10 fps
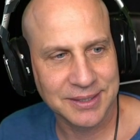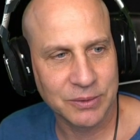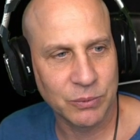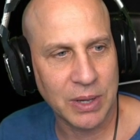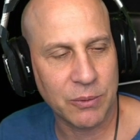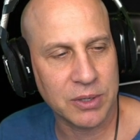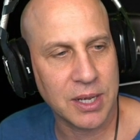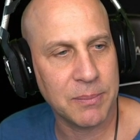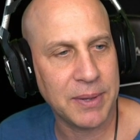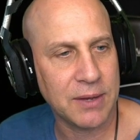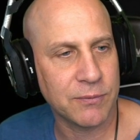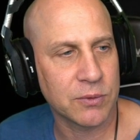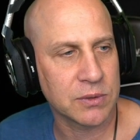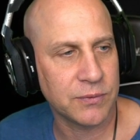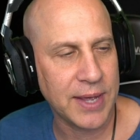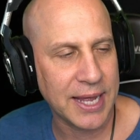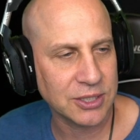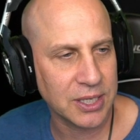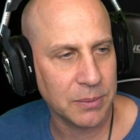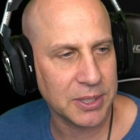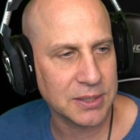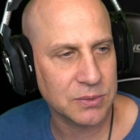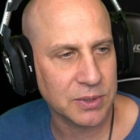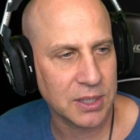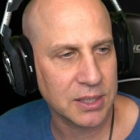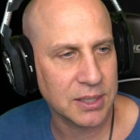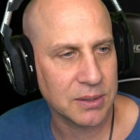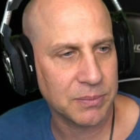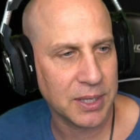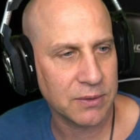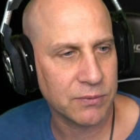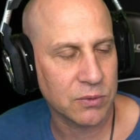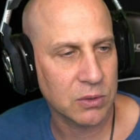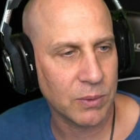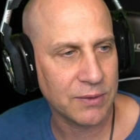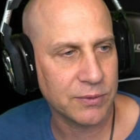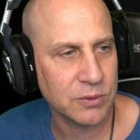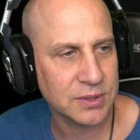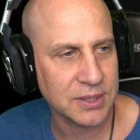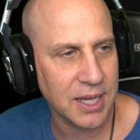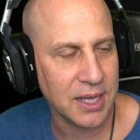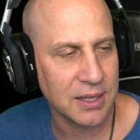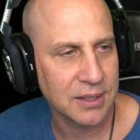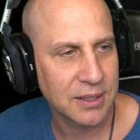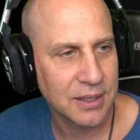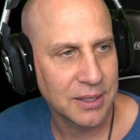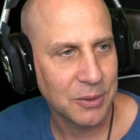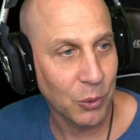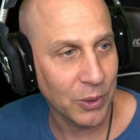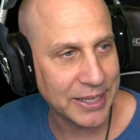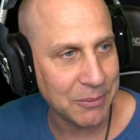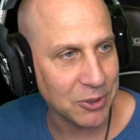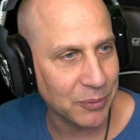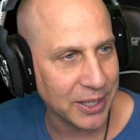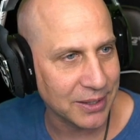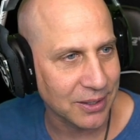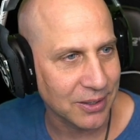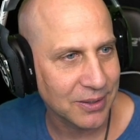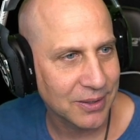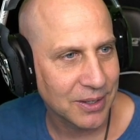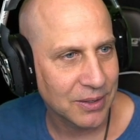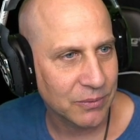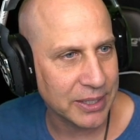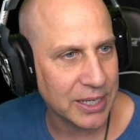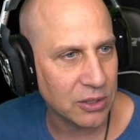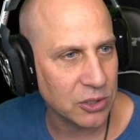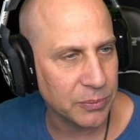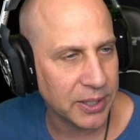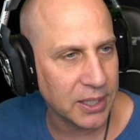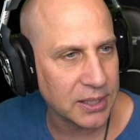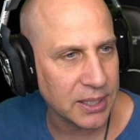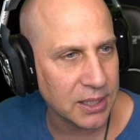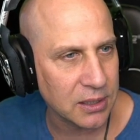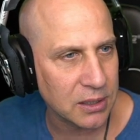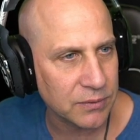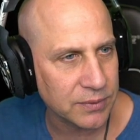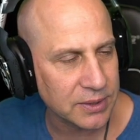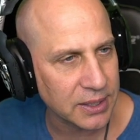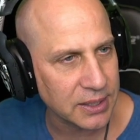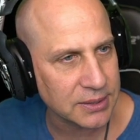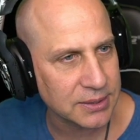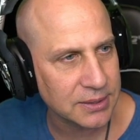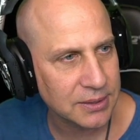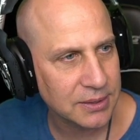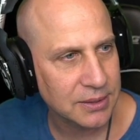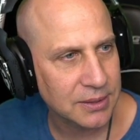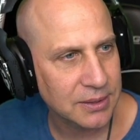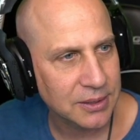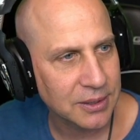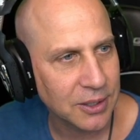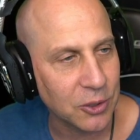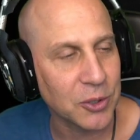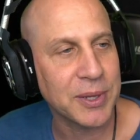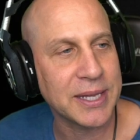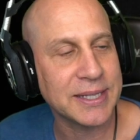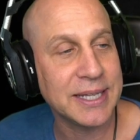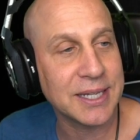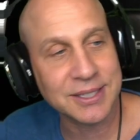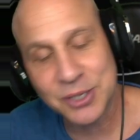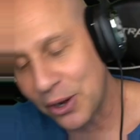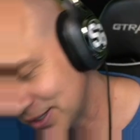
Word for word: Why would I pay for fat champions when I can pay for waifus? Yeah. Well, what game are you playing, though? Right now, you're playing King of Kinks? Oh, you're playing King. It's called